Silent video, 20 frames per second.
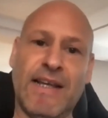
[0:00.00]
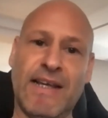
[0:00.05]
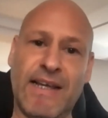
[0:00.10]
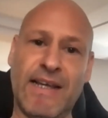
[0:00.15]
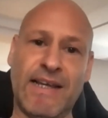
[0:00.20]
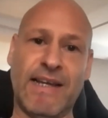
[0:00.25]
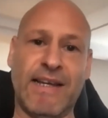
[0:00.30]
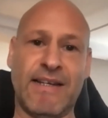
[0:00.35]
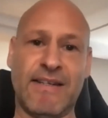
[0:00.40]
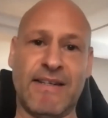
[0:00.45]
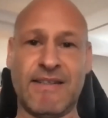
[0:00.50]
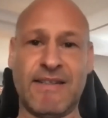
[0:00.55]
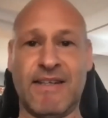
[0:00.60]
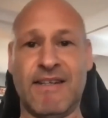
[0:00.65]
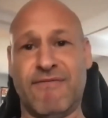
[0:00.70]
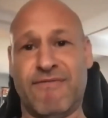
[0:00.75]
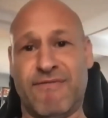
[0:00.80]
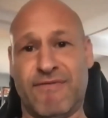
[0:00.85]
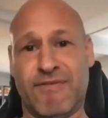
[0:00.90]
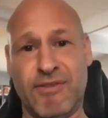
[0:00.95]
and
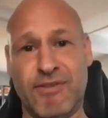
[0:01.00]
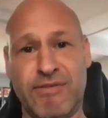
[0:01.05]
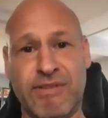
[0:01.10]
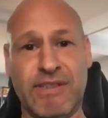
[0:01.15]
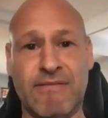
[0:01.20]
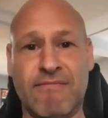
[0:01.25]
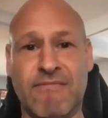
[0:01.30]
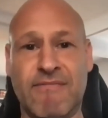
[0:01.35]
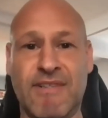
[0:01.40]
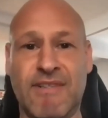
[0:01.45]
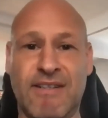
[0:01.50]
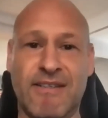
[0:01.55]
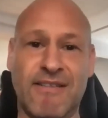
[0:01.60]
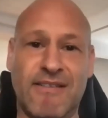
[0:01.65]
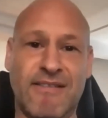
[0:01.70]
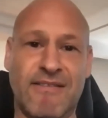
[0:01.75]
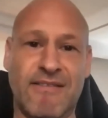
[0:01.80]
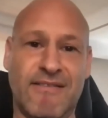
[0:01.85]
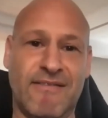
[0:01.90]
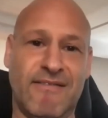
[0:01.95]
a fluid,
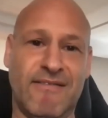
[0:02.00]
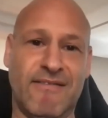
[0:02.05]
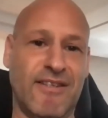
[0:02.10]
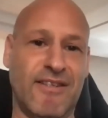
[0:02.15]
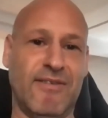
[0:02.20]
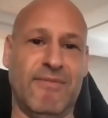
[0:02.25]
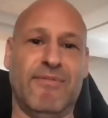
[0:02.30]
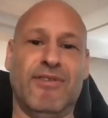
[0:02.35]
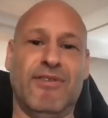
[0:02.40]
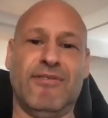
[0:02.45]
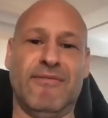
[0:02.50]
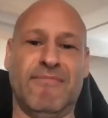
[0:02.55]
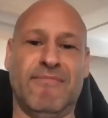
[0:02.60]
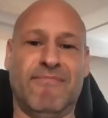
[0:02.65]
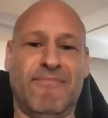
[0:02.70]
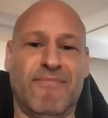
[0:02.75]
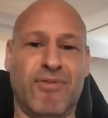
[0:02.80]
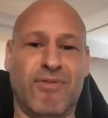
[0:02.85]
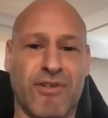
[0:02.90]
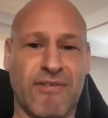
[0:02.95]
global,
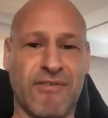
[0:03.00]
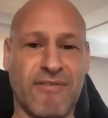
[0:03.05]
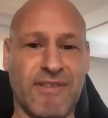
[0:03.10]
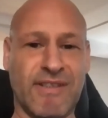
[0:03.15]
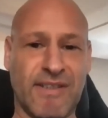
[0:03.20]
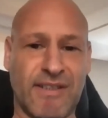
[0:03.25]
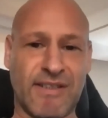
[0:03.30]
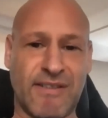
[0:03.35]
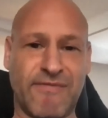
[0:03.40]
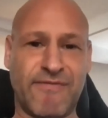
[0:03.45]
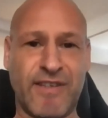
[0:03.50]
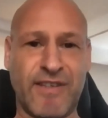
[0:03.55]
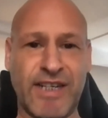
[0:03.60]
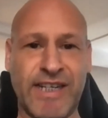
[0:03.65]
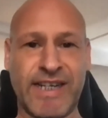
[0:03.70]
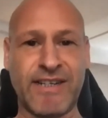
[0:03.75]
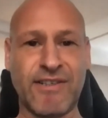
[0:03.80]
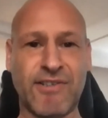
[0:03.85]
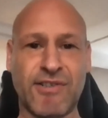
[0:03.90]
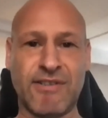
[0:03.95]
borderless
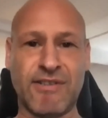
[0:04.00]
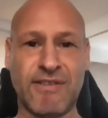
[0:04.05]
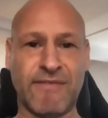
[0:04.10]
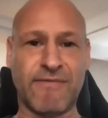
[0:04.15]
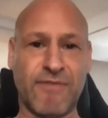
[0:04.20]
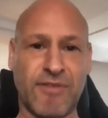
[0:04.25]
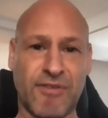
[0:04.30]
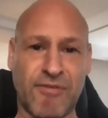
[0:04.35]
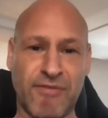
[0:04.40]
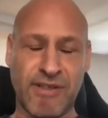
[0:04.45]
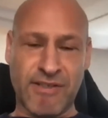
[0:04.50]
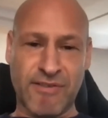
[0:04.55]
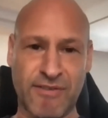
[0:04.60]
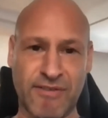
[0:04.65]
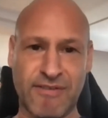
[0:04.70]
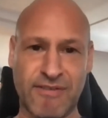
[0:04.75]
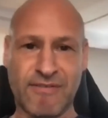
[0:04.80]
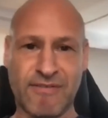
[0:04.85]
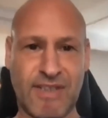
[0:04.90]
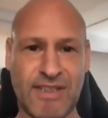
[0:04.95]
financial
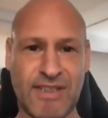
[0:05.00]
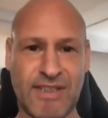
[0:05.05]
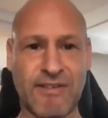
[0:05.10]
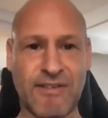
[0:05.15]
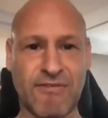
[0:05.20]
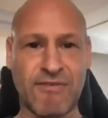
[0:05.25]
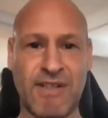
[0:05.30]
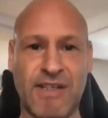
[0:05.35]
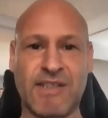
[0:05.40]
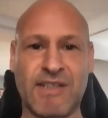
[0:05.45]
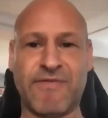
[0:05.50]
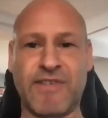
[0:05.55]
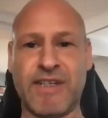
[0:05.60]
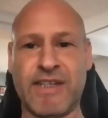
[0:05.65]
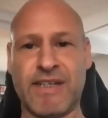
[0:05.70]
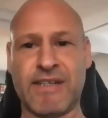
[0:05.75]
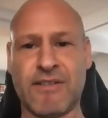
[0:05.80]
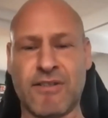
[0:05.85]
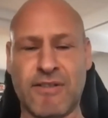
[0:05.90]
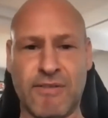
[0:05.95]
infrastructure, decentralized
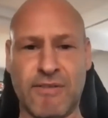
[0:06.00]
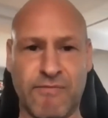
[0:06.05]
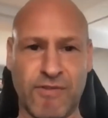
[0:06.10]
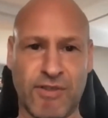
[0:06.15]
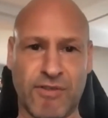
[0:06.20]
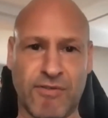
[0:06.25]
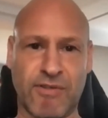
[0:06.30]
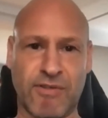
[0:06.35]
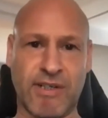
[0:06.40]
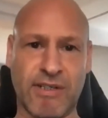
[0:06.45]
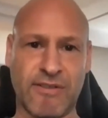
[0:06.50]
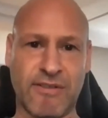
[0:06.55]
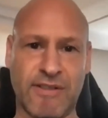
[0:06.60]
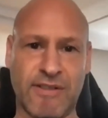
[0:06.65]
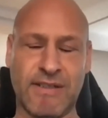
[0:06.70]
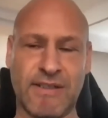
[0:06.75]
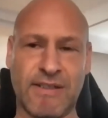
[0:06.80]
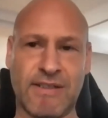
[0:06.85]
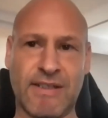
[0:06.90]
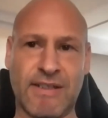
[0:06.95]
financial infrastructure.
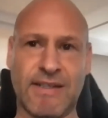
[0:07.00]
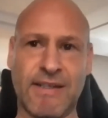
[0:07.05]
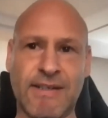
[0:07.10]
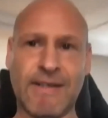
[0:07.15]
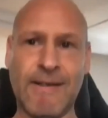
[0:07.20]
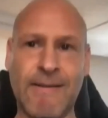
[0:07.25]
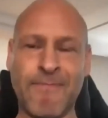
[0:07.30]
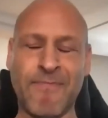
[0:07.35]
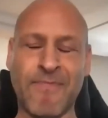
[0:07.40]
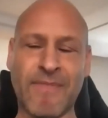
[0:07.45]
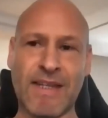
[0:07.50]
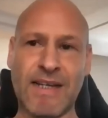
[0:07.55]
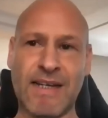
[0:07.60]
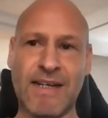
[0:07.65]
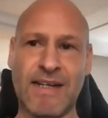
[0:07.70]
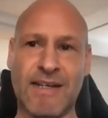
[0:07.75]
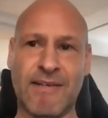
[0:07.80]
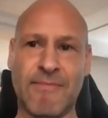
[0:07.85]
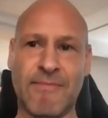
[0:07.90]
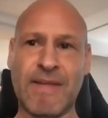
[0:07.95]
And
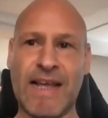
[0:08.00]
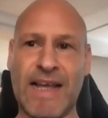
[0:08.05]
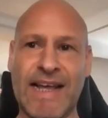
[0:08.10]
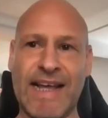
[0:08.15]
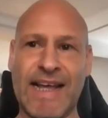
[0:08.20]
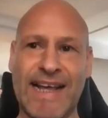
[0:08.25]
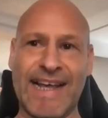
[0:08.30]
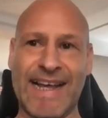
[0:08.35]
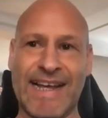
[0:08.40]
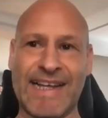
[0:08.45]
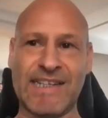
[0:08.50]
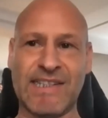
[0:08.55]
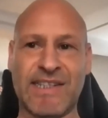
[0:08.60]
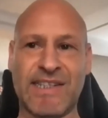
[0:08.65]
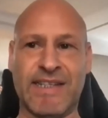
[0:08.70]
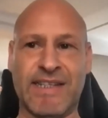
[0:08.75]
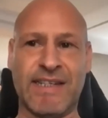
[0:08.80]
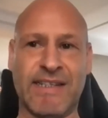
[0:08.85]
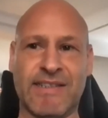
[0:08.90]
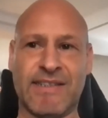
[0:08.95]
as
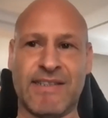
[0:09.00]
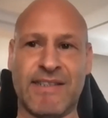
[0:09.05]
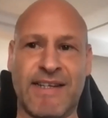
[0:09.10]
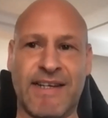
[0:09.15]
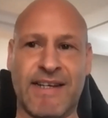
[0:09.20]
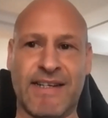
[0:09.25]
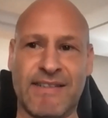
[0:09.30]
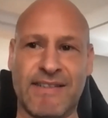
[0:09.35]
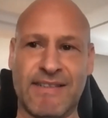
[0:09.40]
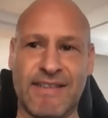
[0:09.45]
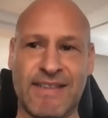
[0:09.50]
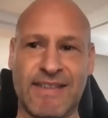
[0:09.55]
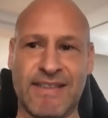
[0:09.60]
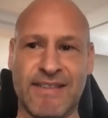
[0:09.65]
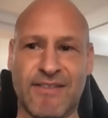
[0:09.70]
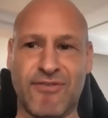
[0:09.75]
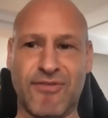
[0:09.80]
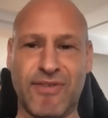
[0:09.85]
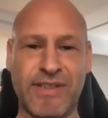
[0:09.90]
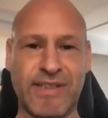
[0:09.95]
things get
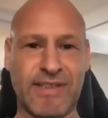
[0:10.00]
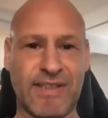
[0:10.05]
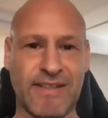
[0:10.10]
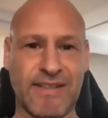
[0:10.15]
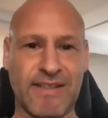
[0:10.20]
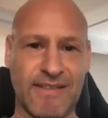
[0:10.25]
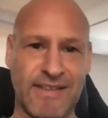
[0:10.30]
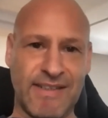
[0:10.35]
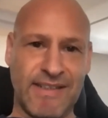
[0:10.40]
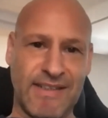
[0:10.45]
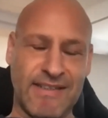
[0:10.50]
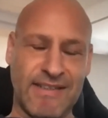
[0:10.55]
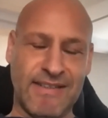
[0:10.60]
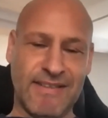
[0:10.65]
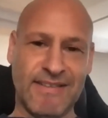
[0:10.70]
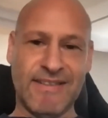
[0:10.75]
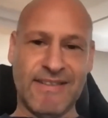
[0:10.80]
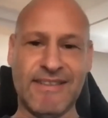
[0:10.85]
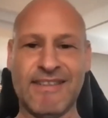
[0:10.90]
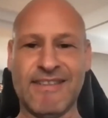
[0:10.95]
increasingly
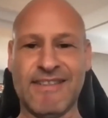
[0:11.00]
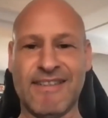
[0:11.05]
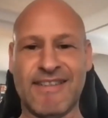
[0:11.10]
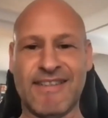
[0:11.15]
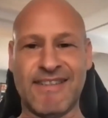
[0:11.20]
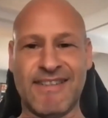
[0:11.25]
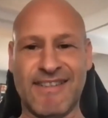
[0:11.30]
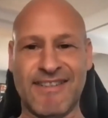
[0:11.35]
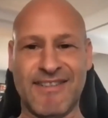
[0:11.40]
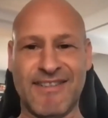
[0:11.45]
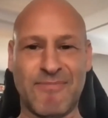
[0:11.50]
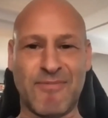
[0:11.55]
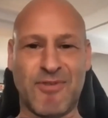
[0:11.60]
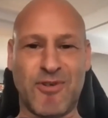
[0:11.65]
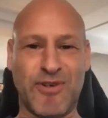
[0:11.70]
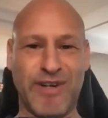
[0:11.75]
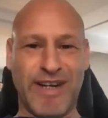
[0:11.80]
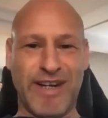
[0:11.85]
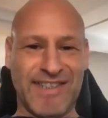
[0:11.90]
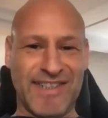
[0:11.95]

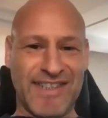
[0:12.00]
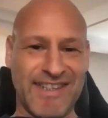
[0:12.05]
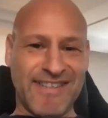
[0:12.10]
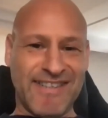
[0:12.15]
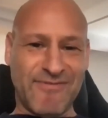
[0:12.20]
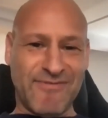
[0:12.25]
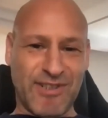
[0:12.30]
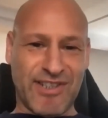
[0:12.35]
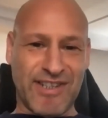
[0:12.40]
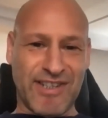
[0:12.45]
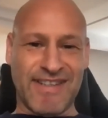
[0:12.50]
crazy, which I